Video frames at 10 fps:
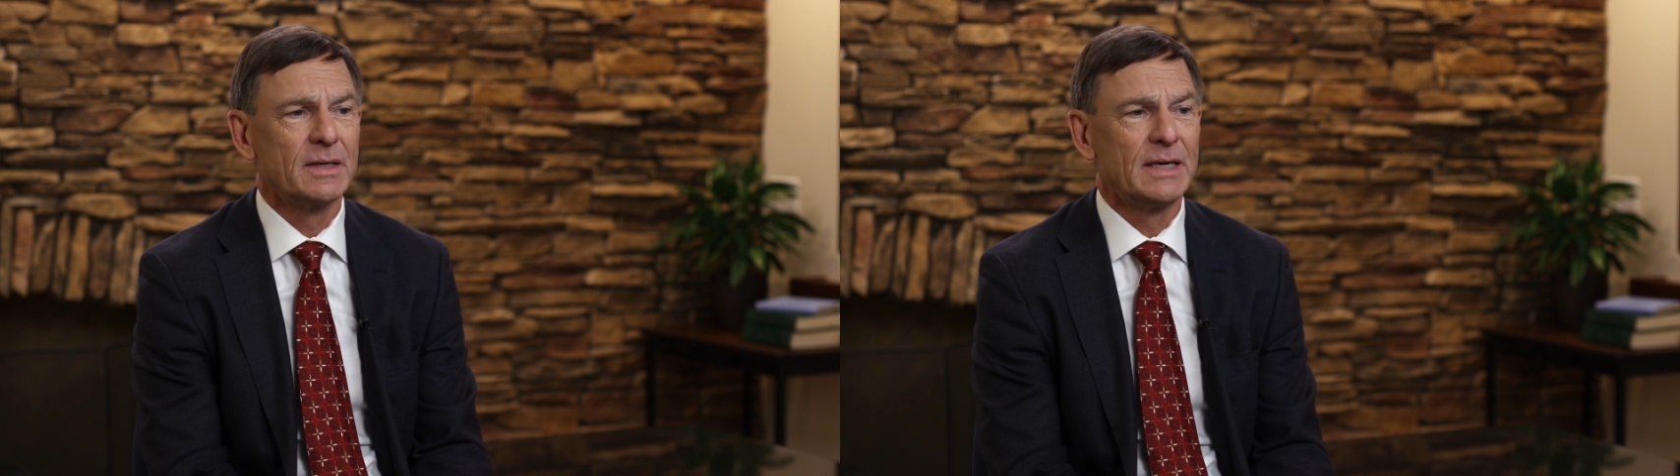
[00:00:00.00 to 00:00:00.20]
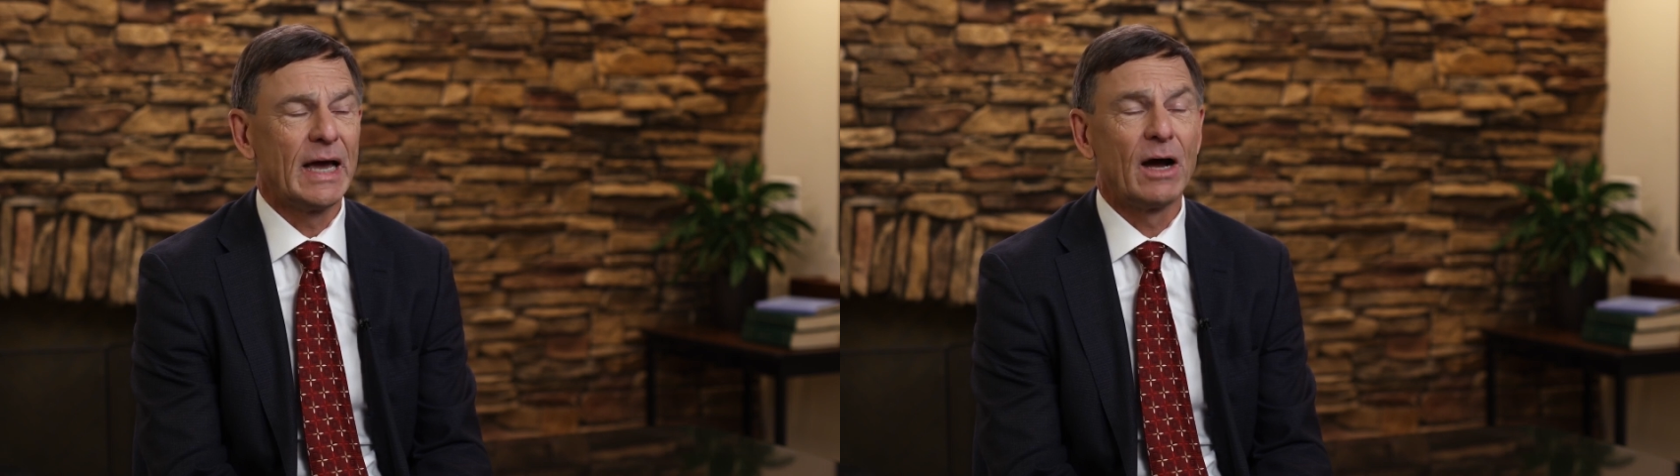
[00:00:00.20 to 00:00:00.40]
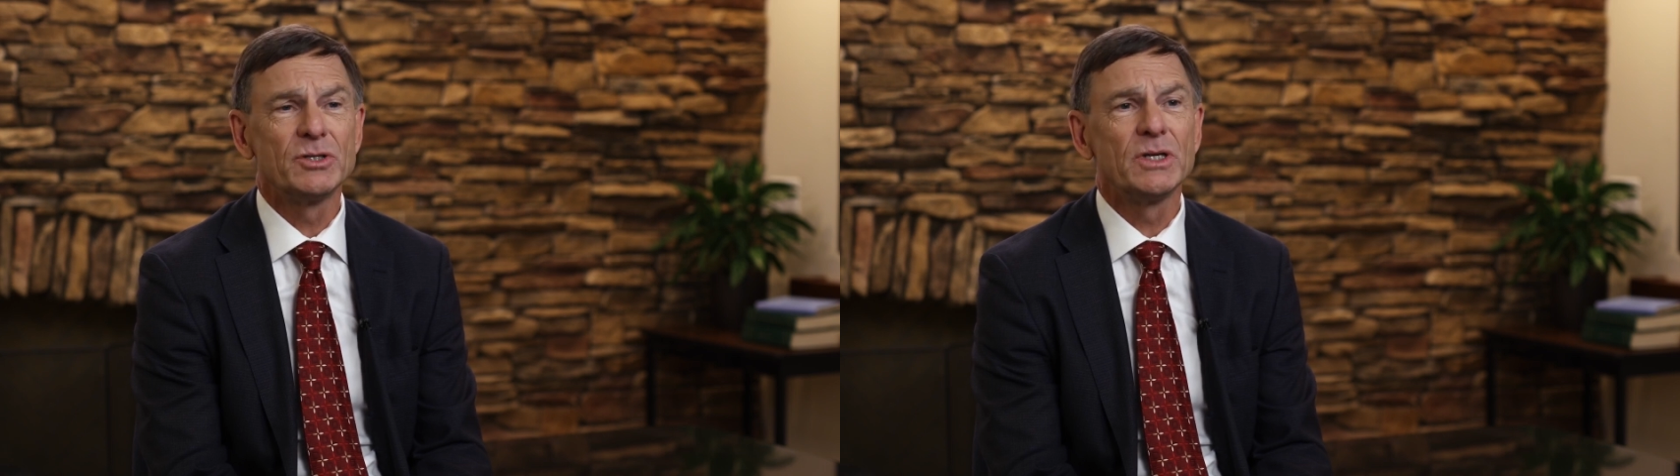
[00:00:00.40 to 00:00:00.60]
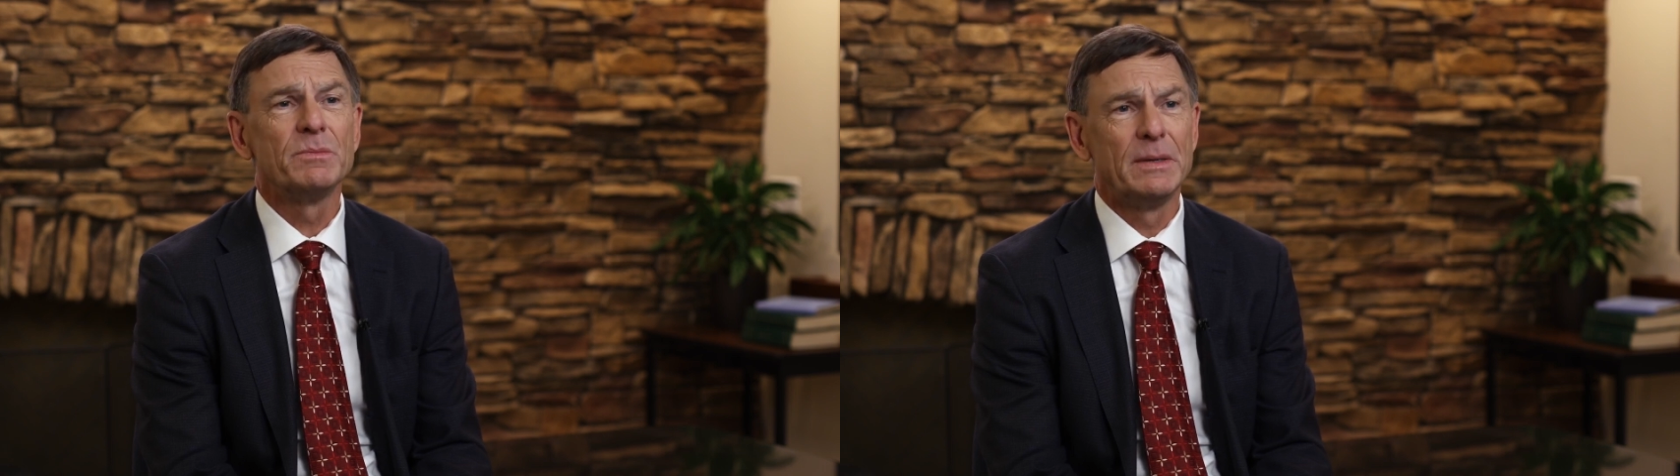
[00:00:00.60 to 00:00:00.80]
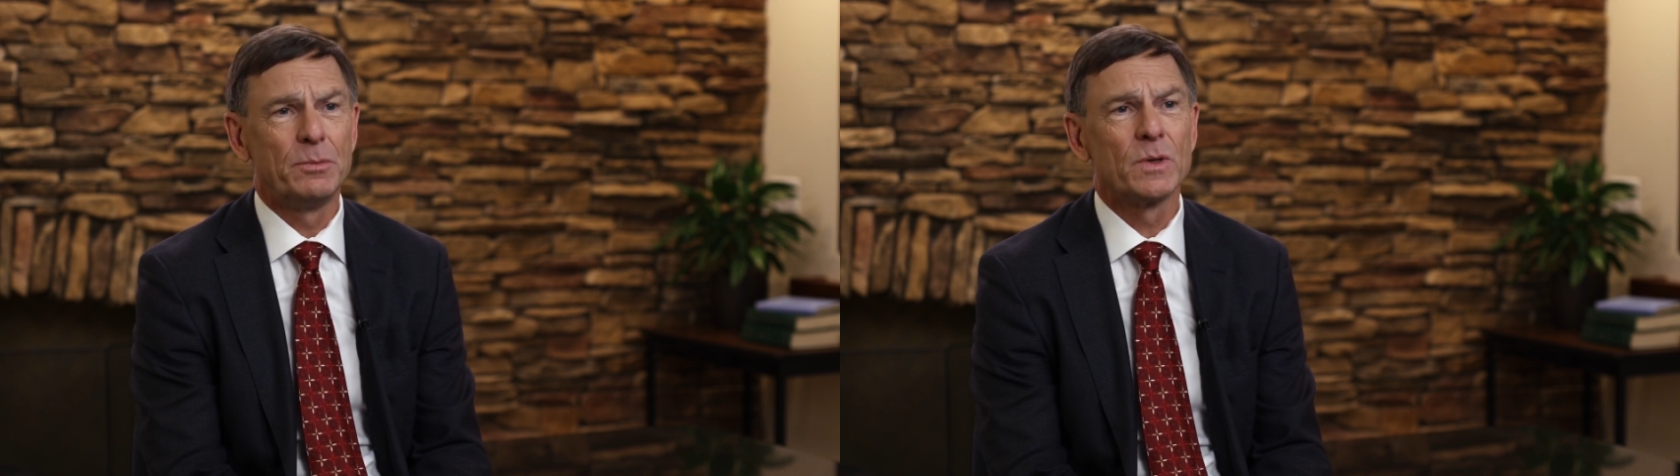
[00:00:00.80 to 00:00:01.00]
gouging
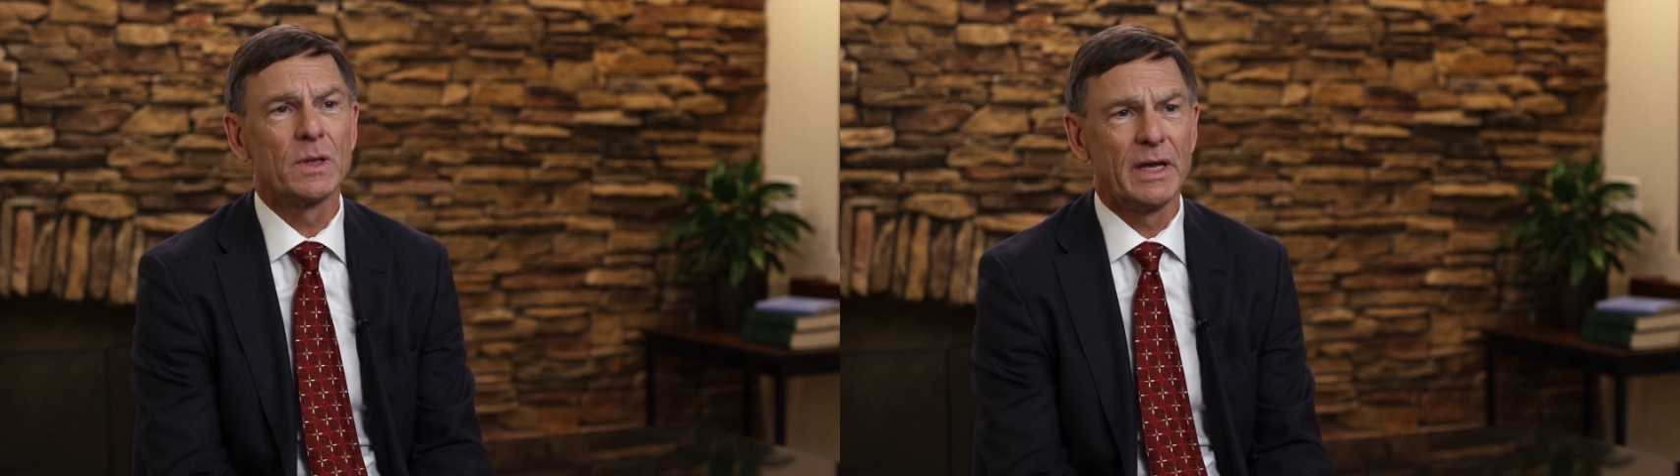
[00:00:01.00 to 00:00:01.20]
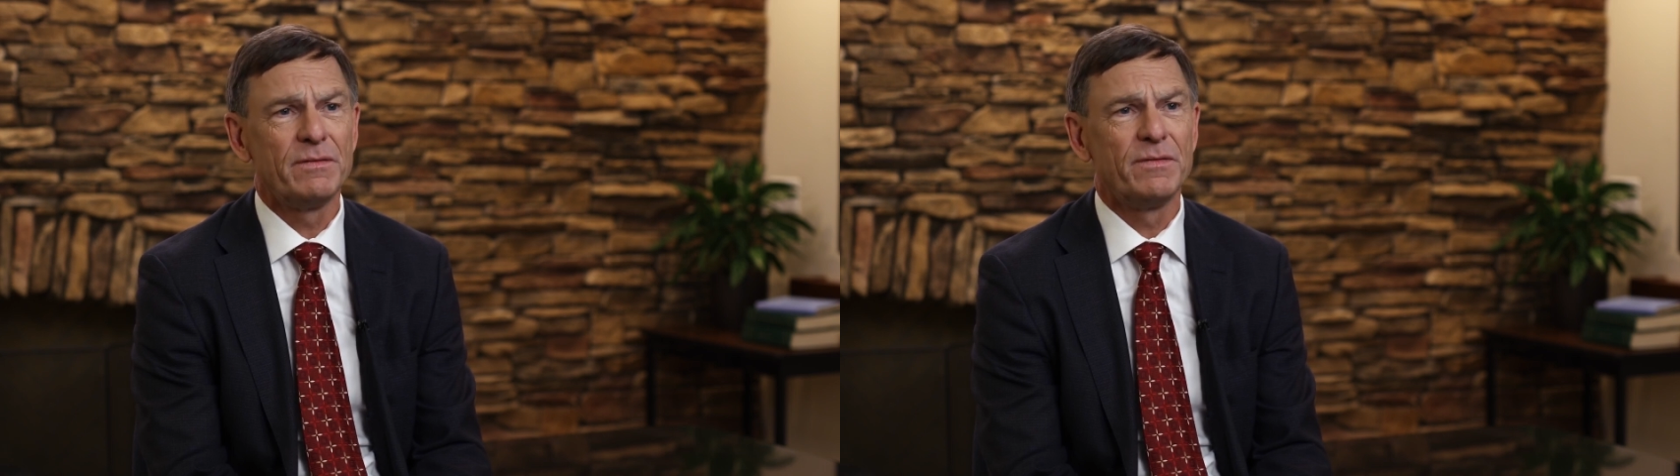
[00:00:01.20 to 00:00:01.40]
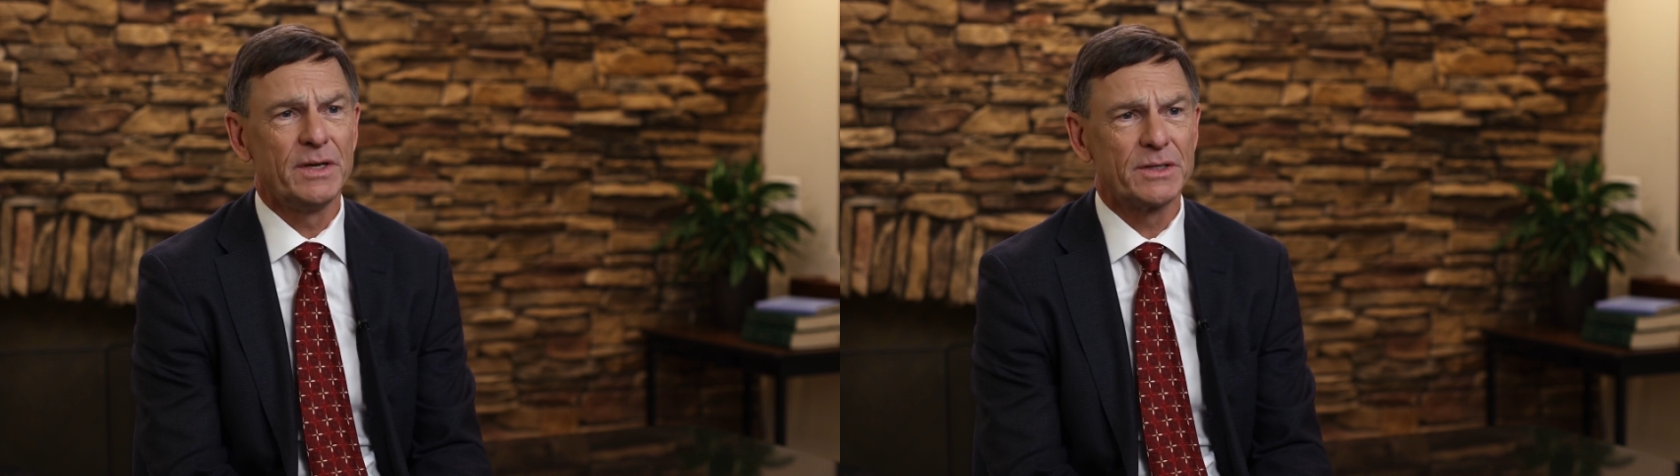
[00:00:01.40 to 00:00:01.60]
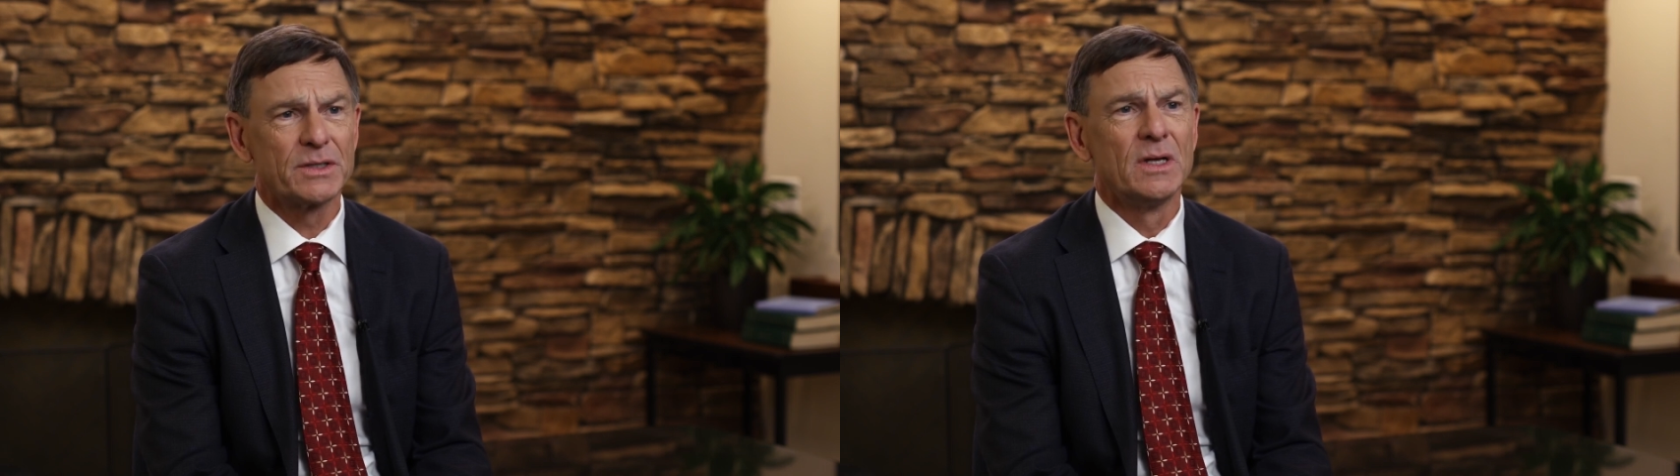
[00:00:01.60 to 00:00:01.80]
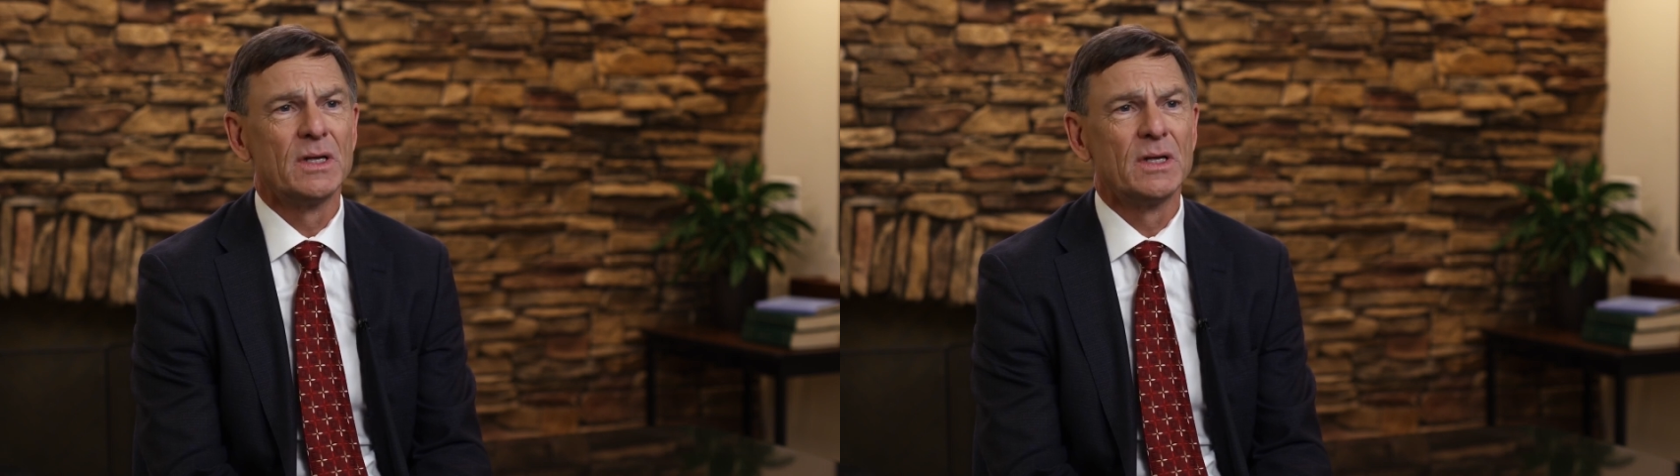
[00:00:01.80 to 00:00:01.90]
people with late fees